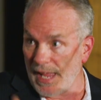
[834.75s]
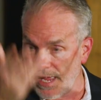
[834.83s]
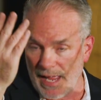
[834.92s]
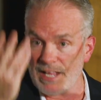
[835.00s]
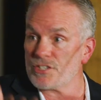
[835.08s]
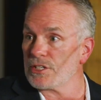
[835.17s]

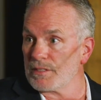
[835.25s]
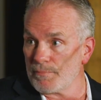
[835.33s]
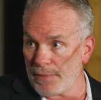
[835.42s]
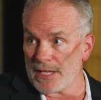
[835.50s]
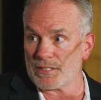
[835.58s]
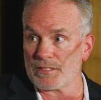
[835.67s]

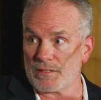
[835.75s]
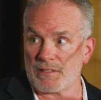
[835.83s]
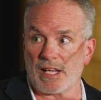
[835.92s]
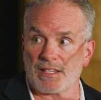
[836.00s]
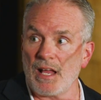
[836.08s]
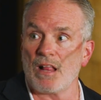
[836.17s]
agent-based
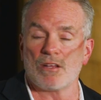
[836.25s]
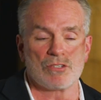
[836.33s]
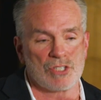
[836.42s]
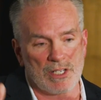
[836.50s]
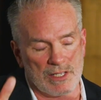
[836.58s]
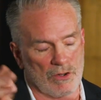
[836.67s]

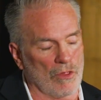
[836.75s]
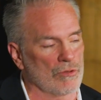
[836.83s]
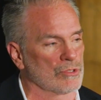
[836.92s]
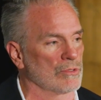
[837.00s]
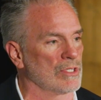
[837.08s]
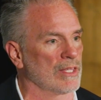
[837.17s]
technology and all
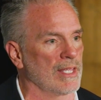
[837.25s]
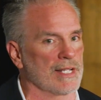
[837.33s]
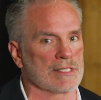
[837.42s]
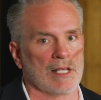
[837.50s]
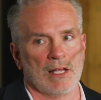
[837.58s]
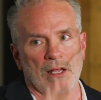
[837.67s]
those sorts of
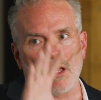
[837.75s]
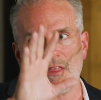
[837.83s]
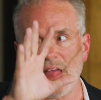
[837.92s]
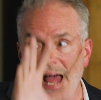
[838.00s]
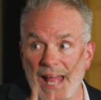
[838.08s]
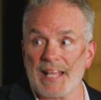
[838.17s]
things.
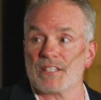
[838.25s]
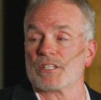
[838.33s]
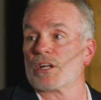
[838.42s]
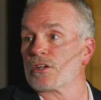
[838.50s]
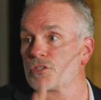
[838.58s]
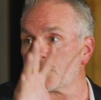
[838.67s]
That is
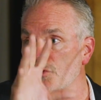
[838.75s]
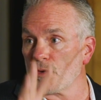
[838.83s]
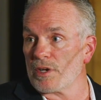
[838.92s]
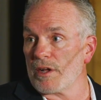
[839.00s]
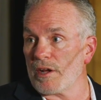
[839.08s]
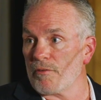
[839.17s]
an
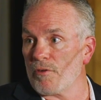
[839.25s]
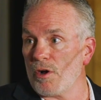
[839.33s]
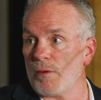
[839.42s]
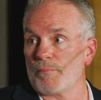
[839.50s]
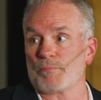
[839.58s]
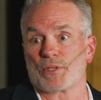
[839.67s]
extraordinary
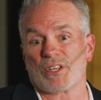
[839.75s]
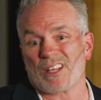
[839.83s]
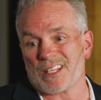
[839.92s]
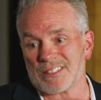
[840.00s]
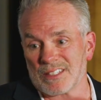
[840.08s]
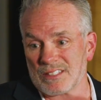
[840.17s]
realm,
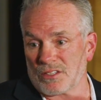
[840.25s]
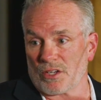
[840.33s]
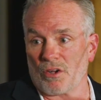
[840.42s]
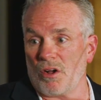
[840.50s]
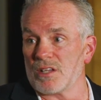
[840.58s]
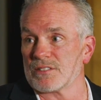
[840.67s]
particularly as the
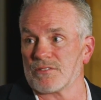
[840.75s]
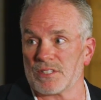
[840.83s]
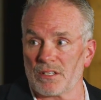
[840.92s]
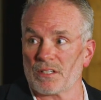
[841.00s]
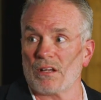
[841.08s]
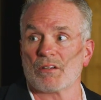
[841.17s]
cost of
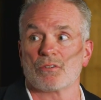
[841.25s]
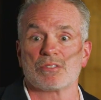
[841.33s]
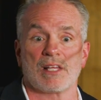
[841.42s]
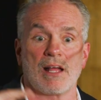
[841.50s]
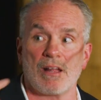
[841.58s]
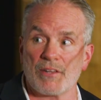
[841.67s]
silicon
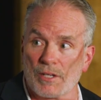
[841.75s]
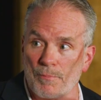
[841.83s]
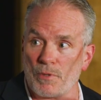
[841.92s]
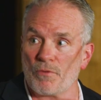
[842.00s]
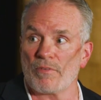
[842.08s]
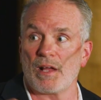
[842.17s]
goes down, the
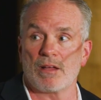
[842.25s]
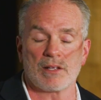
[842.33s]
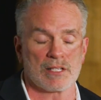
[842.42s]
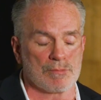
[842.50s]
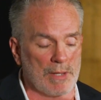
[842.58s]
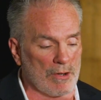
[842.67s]
compute value
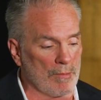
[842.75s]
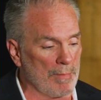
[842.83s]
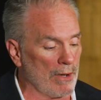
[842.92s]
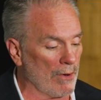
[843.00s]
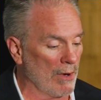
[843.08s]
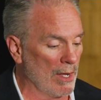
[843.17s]
gets better and
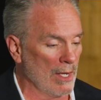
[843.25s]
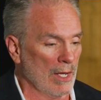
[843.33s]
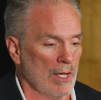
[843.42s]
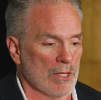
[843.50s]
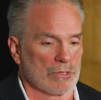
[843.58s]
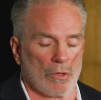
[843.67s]
better.
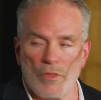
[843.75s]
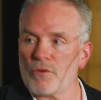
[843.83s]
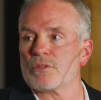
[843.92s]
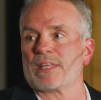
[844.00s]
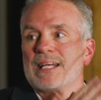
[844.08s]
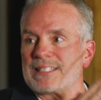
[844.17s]
So
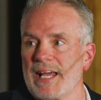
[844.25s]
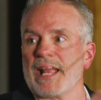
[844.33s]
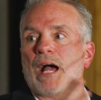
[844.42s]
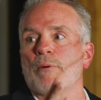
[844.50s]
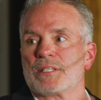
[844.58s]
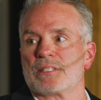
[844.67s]
that's kind
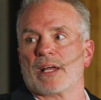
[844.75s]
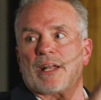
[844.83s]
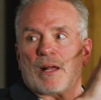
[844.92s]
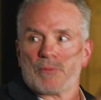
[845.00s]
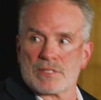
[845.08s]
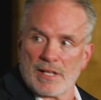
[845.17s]
of set
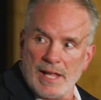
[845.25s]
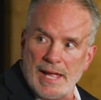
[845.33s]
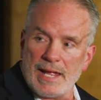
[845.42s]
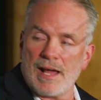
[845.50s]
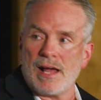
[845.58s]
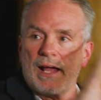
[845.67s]
it up. We said
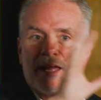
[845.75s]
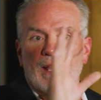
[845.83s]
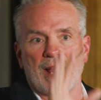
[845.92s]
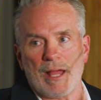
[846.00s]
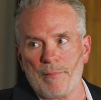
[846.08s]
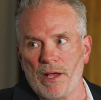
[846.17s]

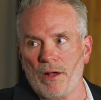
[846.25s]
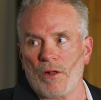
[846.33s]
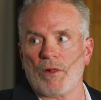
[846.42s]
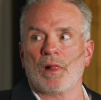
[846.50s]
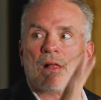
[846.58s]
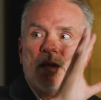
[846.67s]
AI,
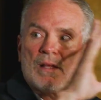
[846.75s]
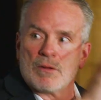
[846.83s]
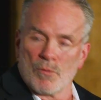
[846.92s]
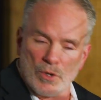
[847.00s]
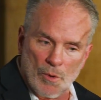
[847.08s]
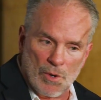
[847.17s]
ML.
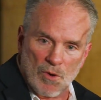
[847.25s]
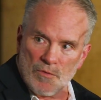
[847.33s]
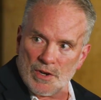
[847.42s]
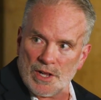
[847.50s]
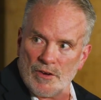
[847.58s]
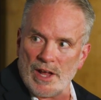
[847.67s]
We're going
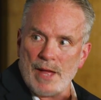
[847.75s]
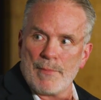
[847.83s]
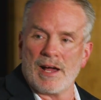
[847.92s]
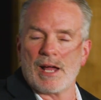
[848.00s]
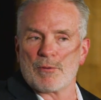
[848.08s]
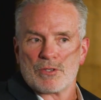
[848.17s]
over it here,
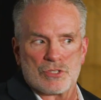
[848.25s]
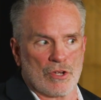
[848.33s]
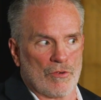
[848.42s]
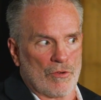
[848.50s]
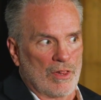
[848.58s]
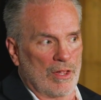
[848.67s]
MI, with
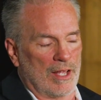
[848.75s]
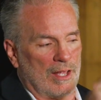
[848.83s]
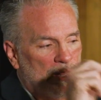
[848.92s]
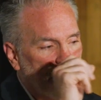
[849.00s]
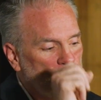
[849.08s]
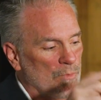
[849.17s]

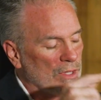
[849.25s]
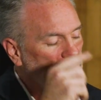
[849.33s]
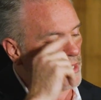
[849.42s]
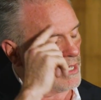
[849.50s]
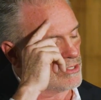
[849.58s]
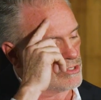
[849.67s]

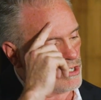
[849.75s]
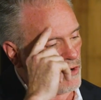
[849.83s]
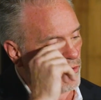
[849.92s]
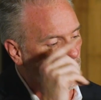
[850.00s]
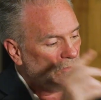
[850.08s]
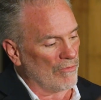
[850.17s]

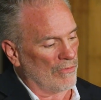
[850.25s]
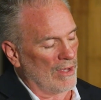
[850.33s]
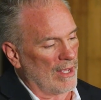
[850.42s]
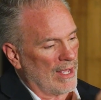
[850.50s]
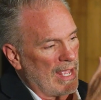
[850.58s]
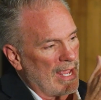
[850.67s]
generative
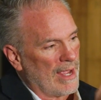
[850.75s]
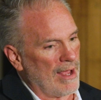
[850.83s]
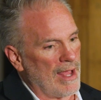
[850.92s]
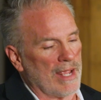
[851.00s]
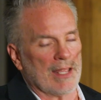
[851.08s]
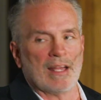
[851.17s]

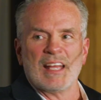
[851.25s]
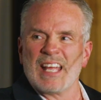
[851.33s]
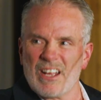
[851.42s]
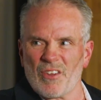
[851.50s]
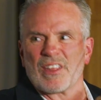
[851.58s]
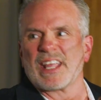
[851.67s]
AI.
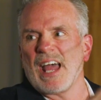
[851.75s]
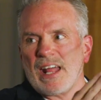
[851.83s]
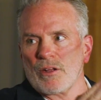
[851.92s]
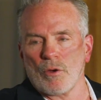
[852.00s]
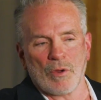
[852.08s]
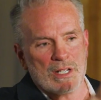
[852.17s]
Here are the
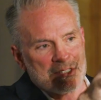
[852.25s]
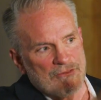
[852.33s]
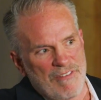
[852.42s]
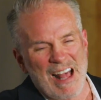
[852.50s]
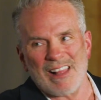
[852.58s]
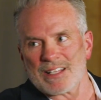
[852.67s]
categories,
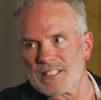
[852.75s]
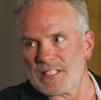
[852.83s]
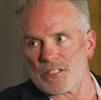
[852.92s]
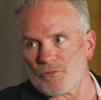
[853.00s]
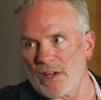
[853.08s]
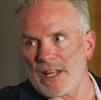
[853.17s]
and Valence
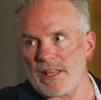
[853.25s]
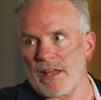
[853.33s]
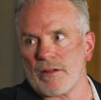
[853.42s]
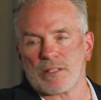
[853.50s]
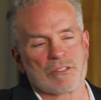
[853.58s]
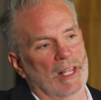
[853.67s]
sits right in
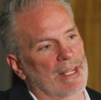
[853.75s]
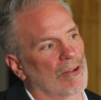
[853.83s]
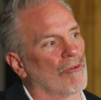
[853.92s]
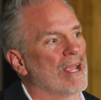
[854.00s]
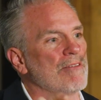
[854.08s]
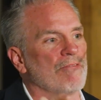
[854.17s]
there. It's like
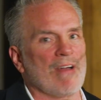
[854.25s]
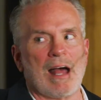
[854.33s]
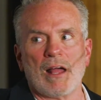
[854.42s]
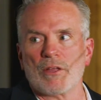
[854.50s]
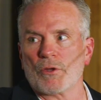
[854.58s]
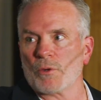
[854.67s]
great
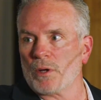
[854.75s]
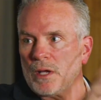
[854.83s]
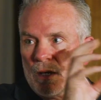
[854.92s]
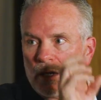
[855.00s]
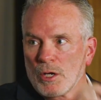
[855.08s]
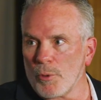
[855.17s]
value,
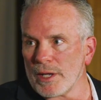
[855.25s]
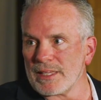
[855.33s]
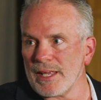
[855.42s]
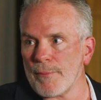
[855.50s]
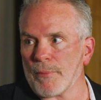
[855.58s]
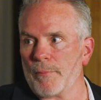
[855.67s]
quick
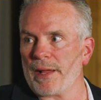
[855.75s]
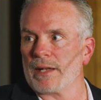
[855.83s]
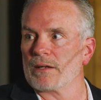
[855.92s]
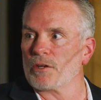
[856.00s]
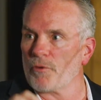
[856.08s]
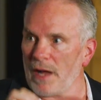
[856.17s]
to
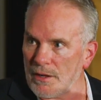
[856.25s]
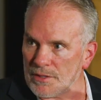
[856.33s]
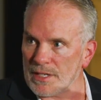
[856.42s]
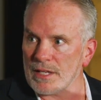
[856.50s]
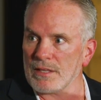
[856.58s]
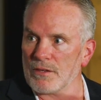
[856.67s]
implement,
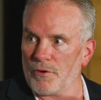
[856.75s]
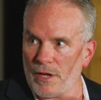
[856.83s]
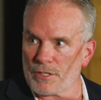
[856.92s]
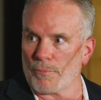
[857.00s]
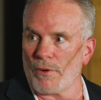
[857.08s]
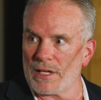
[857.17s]
grounded in your
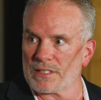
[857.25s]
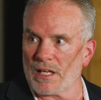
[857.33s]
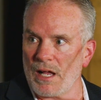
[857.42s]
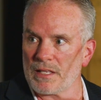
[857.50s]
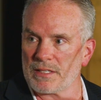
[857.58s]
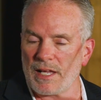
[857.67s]
enterprise
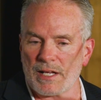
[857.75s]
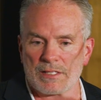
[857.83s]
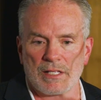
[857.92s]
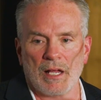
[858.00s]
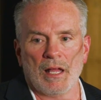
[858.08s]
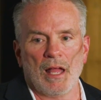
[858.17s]

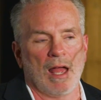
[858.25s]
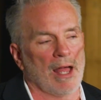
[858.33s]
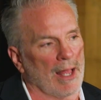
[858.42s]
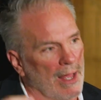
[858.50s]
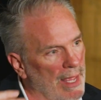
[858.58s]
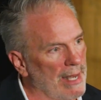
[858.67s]
context,
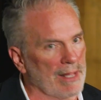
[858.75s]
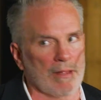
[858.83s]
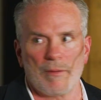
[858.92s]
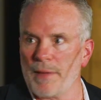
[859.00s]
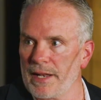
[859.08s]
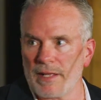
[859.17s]
and
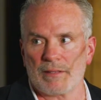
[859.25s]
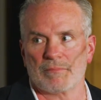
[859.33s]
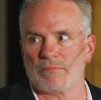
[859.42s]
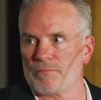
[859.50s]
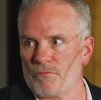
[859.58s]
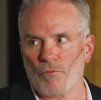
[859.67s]
it made it
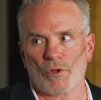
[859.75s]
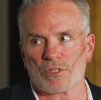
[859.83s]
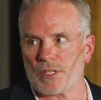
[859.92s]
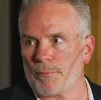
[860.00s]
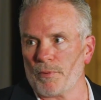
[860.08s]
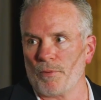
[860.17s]
real
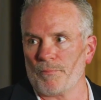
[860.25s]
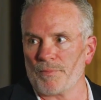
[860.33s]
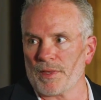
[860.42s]
simple